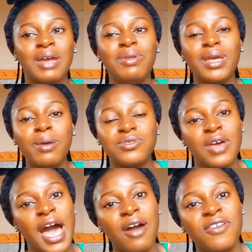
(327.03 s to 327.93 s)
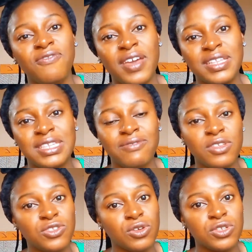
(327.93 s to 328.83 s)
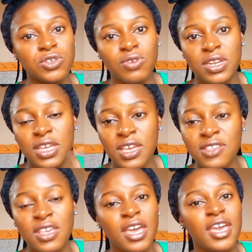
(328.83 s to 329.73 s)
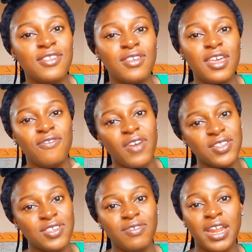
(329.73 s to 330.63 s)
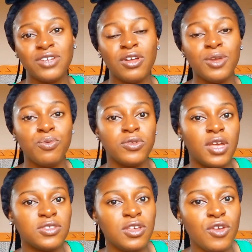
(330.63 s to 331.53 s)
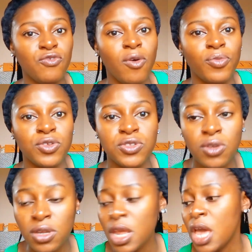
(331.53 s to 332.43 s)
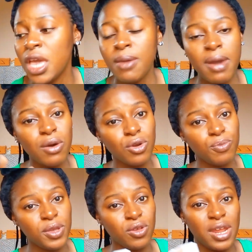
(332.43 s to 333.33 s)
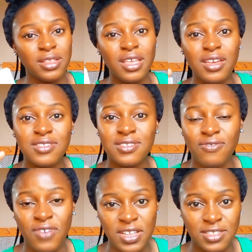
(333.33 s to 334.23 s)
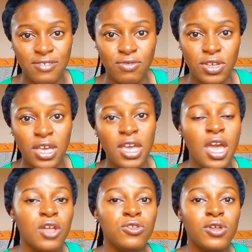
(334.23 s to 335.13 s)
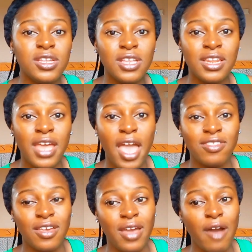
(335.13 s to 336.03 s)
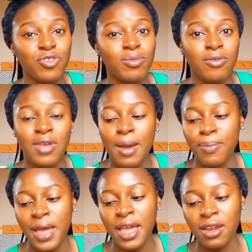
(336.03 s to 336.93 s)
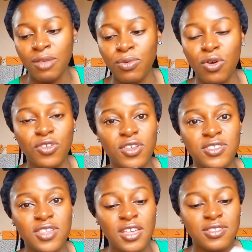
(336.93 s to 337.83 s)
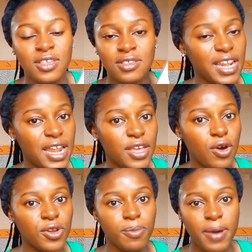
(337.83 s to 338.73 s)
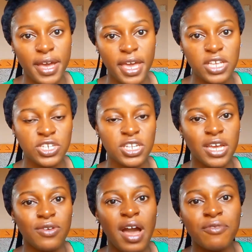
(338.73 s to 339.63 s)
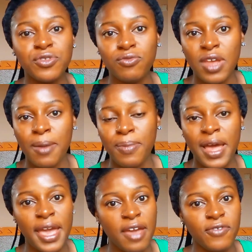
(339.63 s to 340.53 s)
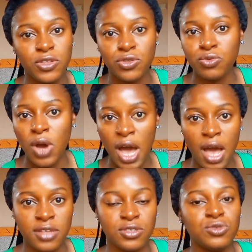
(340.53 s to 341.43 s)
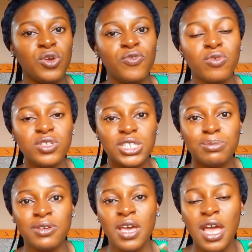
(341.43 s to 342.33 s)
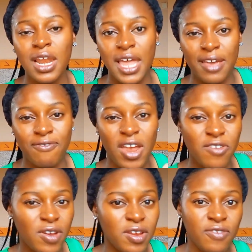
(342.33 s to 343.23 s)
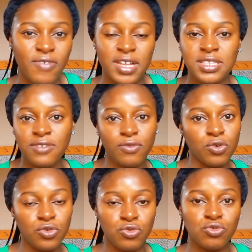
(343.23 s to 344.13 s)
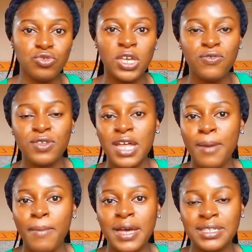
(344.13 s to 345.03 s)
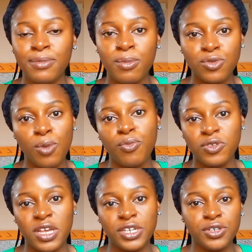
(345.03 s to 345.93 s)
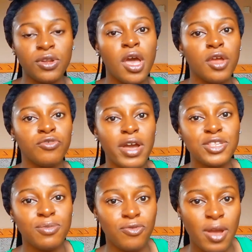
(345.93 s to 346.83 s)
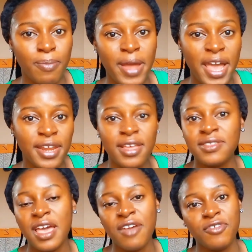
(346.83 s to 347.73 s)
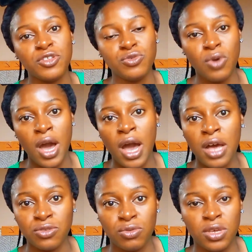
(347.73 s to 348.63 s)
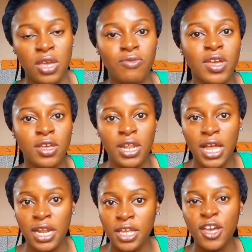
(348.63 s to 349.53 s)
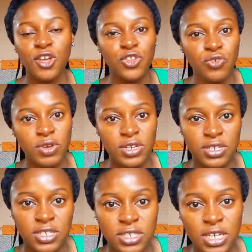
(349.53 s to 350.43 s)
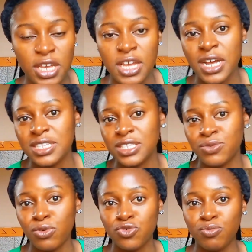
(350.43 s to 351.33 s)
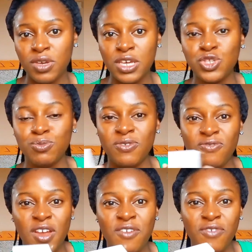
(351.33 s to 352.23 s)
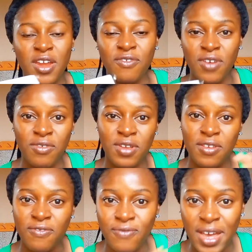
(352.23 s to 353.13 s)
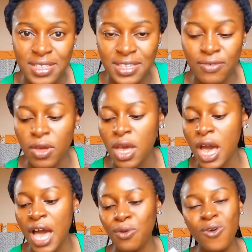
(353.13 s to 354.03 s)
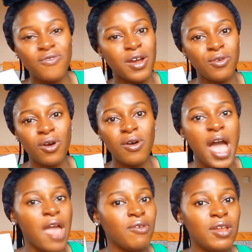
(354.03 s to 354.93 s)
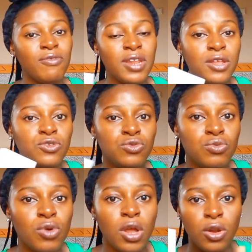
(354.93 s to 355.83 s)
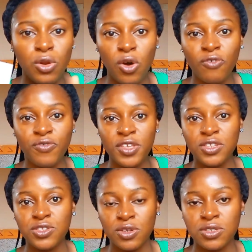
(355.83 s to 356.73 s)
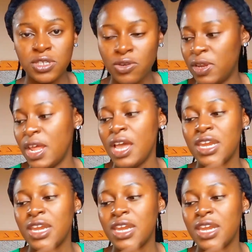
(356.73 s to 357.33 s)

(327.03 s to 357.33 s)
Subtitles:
Now, when it comes to how effective this sunscreen is it effective in actually protecting you from the sun? In my own opinion, I think it is effective. Okay, the only thing there is that you have to be reapplying it, because it says clearly on the packaging that you have to reapply every 2 hours. So if you want it to be like very, very effective on you, to give you that maximum sun protection, try to be reapplying it every 2 hours, okay, regularly during the day. That is what will make it to be very, very, very effective. And overall, I really, really do love this sunscreen.